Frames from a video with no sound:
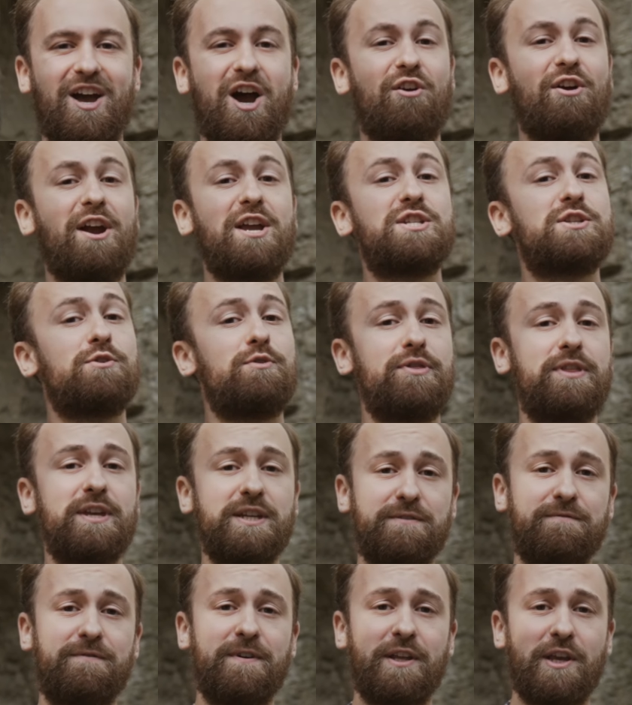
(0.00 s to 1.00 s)
All right, so in
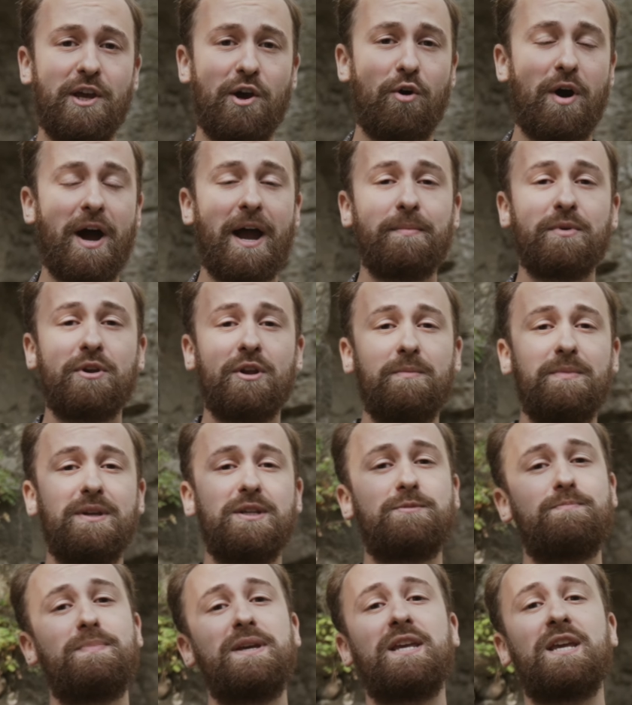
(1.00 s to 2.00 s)
this video, I'm going to be
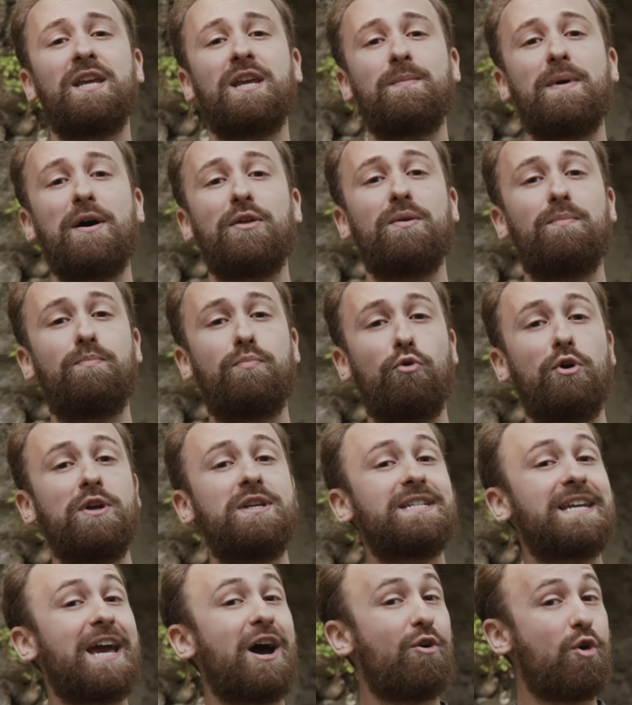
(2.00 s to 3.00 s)
speaking about the Boy
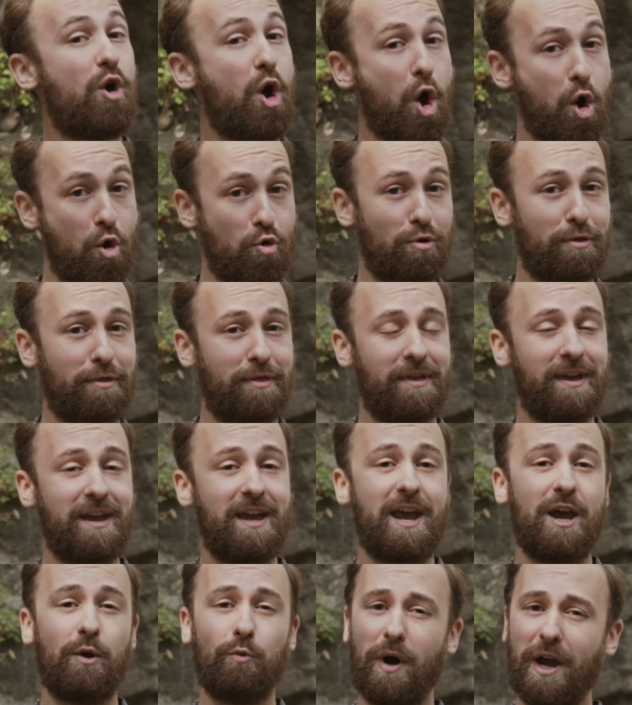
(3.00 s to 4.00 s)
Scout oath
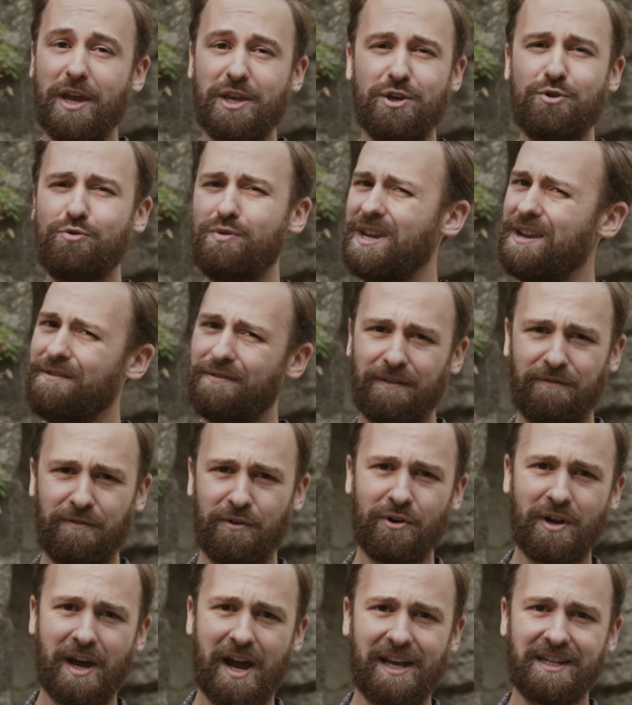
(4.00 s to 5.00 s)
and why you, even if
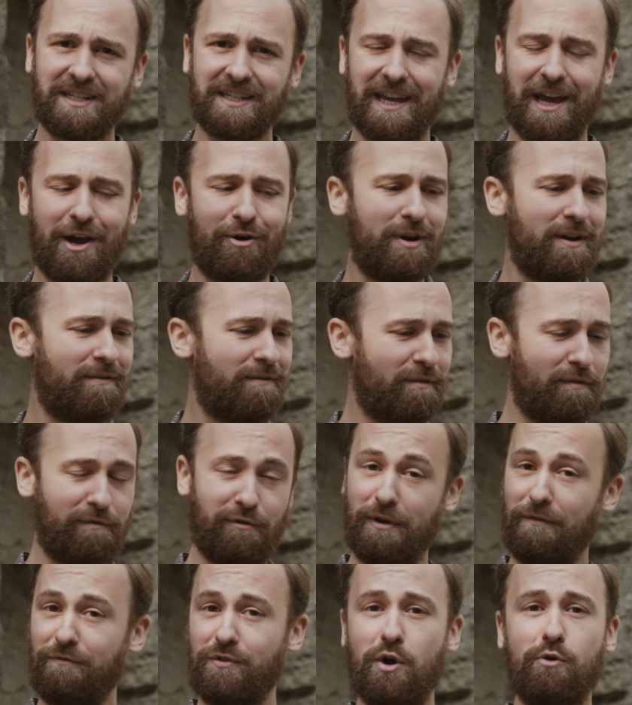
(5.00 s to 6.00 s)
you're not a Scout, even if
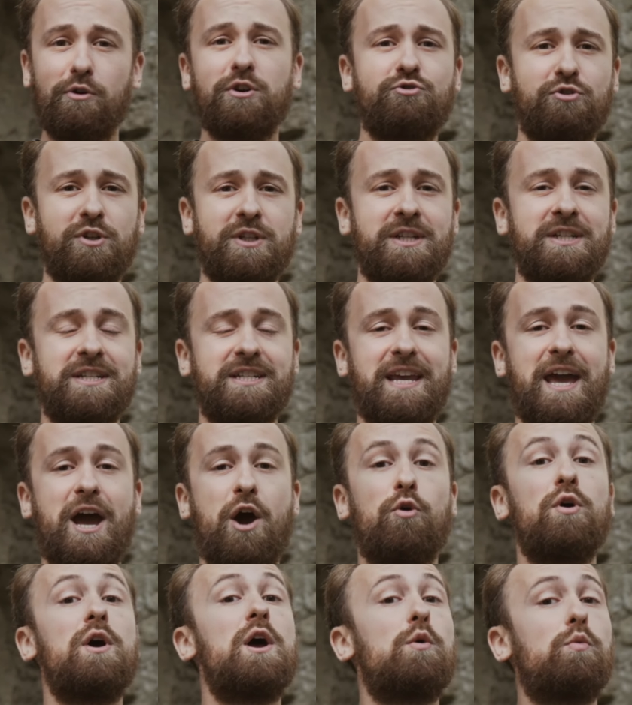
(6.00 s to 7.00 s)
you have no interest in
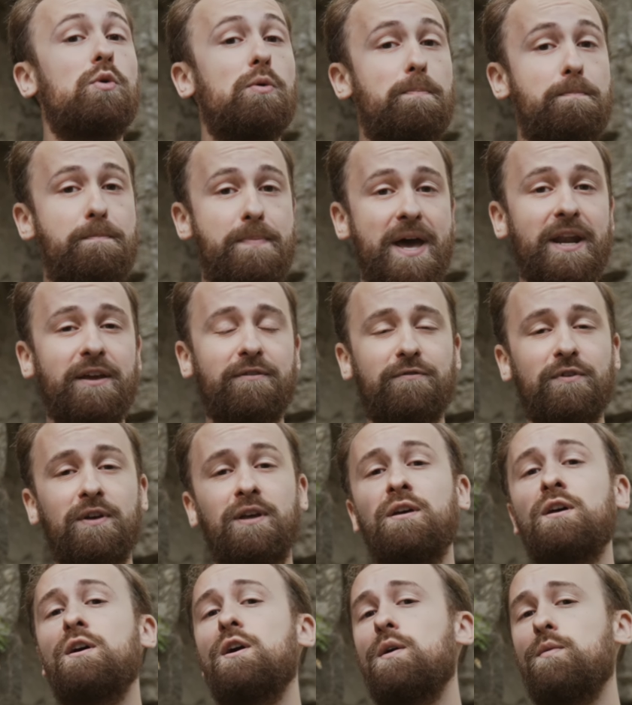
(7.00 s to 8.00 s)
Scout, will
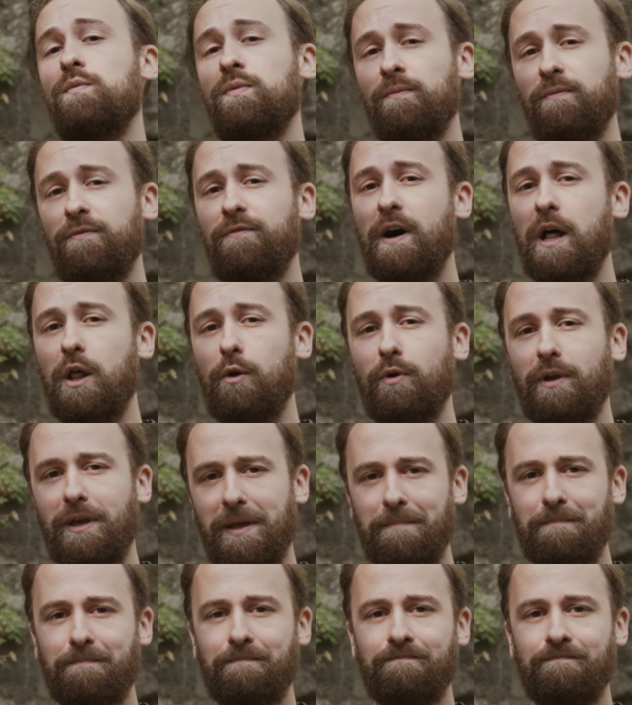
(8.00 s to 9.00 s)
benefit from following it.